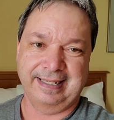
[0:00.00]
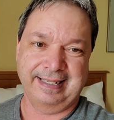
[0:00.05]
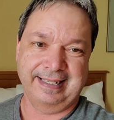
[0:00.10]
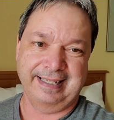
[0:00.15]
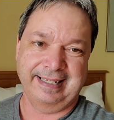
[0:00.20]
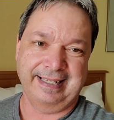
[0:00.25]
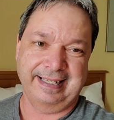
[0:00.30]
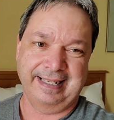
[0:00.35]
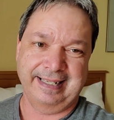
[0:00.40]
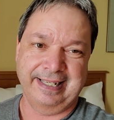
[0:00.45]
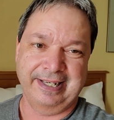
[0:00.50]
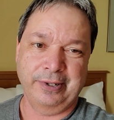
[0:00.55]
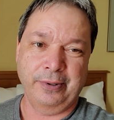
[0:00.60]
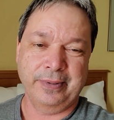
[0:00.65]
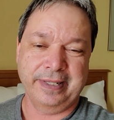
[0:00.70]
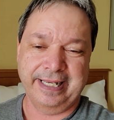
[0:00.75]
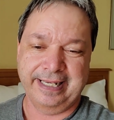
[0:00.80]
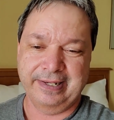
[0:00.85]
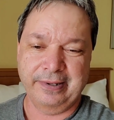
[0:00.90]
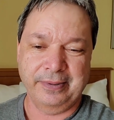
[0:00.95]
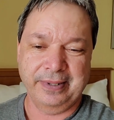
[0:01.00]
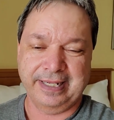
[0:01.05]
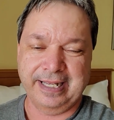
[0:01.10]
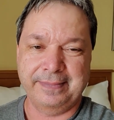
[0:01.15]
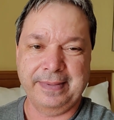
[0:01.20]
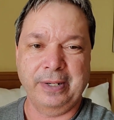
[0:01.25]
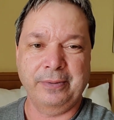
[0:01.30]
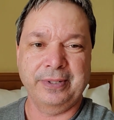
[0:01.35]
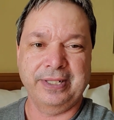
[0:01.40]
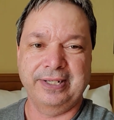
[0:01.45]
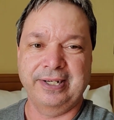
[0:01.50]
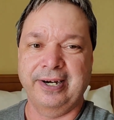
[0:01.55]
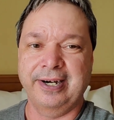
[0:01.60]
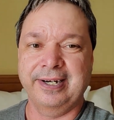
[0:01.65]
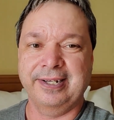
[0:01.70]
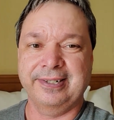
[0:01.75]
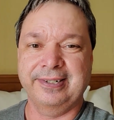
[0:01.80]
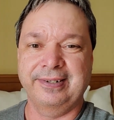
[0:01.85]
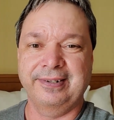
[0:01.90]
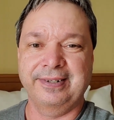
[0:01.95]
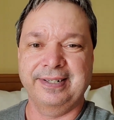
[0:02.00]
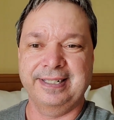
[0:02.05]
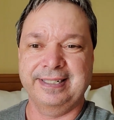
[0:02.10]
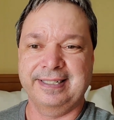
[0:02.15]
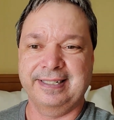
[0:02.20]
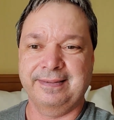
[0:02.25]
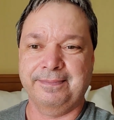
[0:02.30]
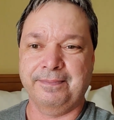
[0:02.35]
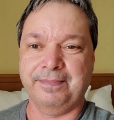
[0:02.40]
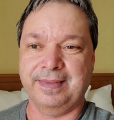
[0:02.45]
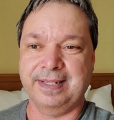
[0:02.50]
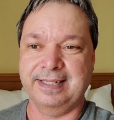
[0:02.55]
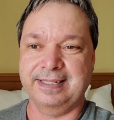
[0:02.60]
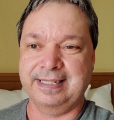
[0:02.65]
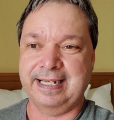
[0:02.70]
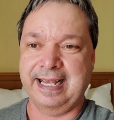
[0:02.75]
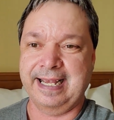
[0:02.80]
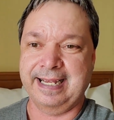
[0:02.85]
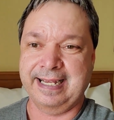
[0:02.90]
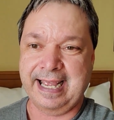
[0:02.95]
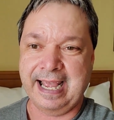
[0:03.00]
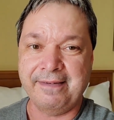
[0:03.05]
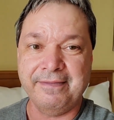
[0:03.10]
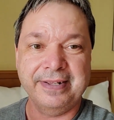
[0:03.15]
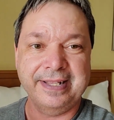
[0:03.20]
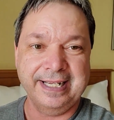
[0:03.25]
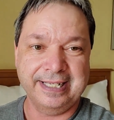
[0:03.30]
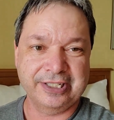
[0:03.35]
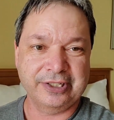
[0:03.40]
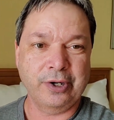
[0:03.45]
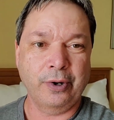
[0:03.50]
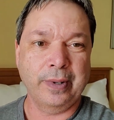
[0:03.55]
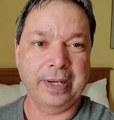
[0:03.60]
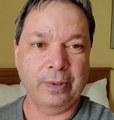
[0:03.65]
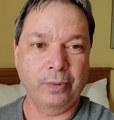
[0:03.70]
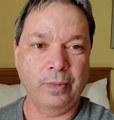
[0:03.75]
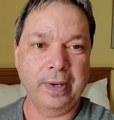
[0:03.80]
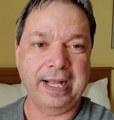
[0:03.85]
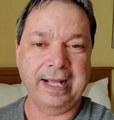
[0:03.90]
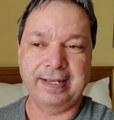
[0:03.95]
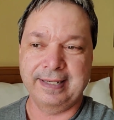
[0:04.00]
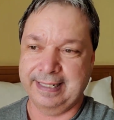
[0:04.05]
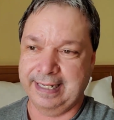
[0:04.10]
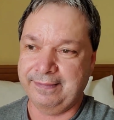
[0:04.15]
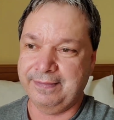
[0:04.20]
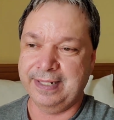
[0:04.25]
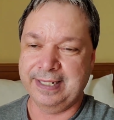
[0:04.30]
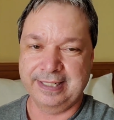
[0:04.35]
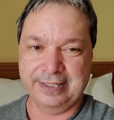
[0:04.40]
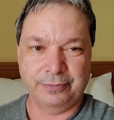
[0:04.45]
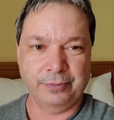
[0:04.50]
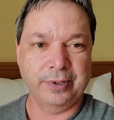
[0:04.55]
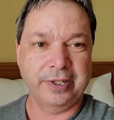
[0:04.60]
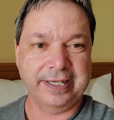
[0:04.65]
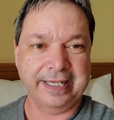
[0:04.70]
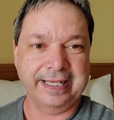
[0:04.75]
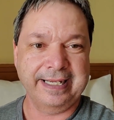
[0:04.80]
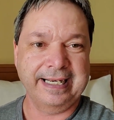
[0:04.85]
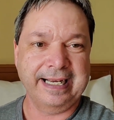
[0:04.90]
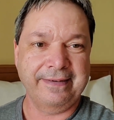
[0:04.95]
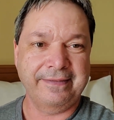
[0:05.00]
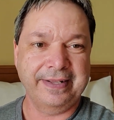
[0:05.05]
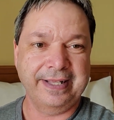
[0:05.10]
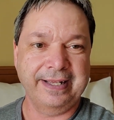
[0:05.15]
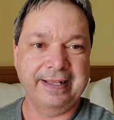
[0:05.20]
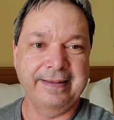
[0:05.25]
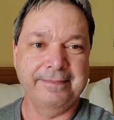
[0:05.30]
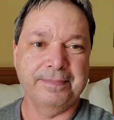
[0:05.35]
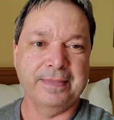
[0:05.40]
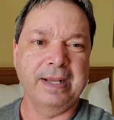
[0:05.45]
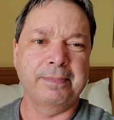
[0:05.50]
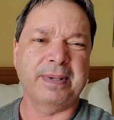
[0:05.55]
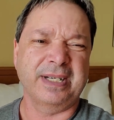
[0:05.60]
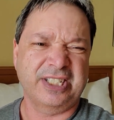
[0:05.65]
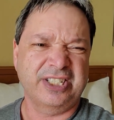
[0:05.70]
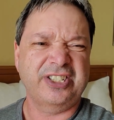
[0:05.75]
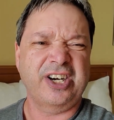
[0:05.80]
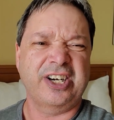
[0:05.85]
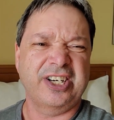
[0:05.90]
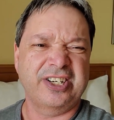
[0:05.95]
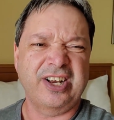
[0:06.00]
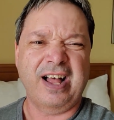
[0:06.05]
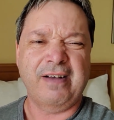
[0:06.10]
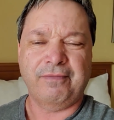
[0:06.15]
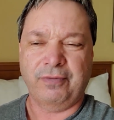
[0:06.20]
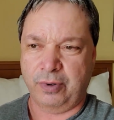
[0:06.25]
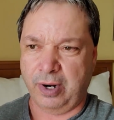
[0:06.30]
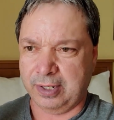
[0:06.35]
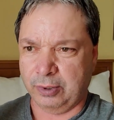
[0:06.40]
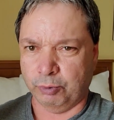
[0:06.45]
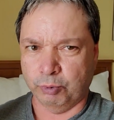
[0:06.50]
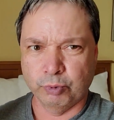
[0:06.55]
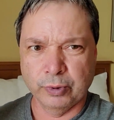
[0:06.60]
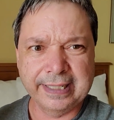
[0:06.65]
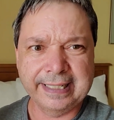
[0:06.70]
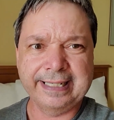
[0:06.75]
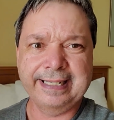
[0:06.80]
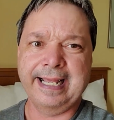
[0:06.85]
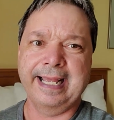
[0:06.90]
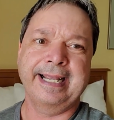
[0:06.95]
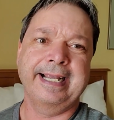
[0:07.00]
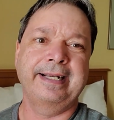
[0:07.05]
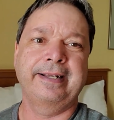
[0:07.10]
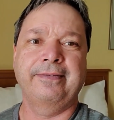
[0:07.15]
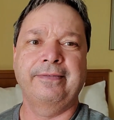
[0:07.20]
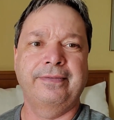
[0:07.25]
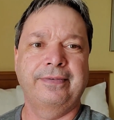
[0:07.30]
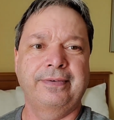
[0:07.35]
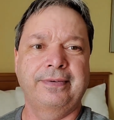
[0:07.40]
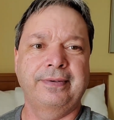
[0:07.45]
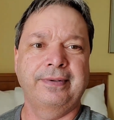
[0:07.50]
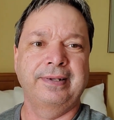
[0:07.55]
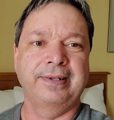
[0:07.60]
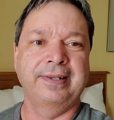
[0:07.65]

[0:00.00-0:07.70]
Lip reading: You don't come out with an article that's saying everything's going well and everything's working and everything, but started off on a really negative